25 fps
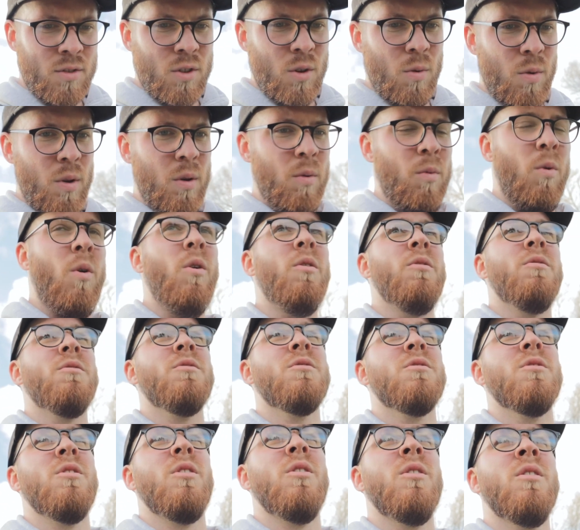do what you want,
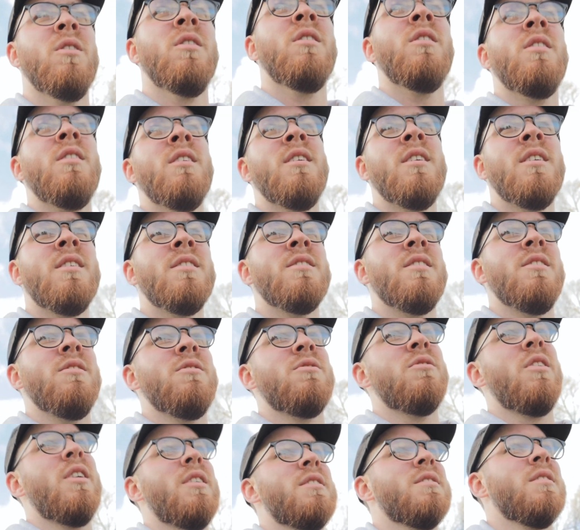so it's
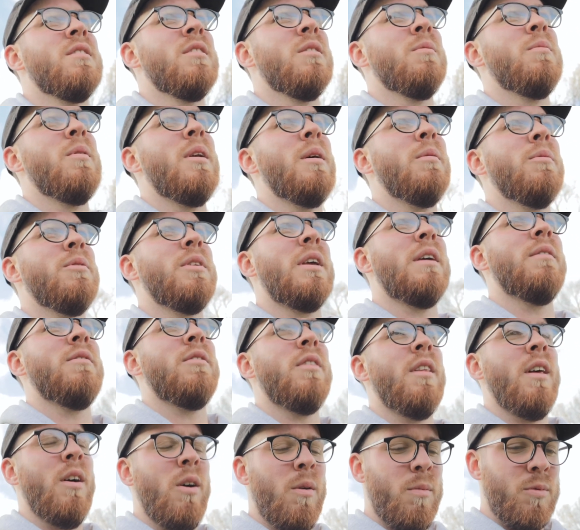interesting you've been able to give
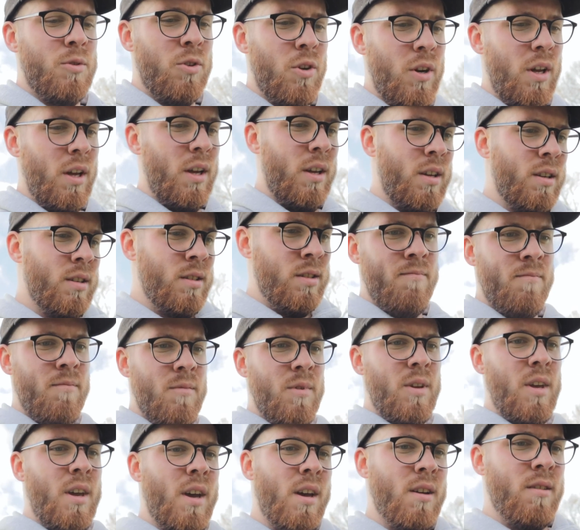them that opportunity.
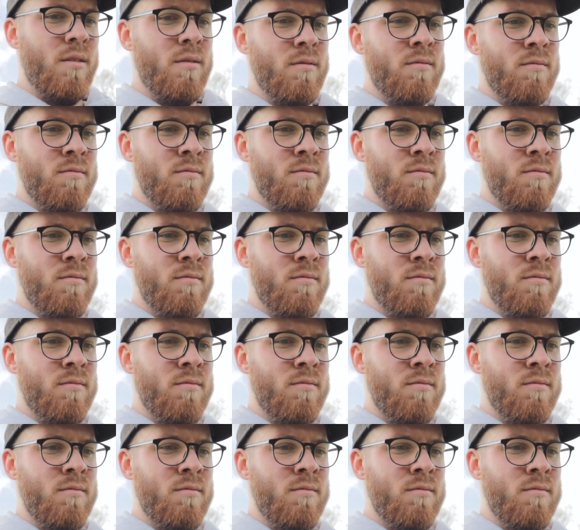But yeah,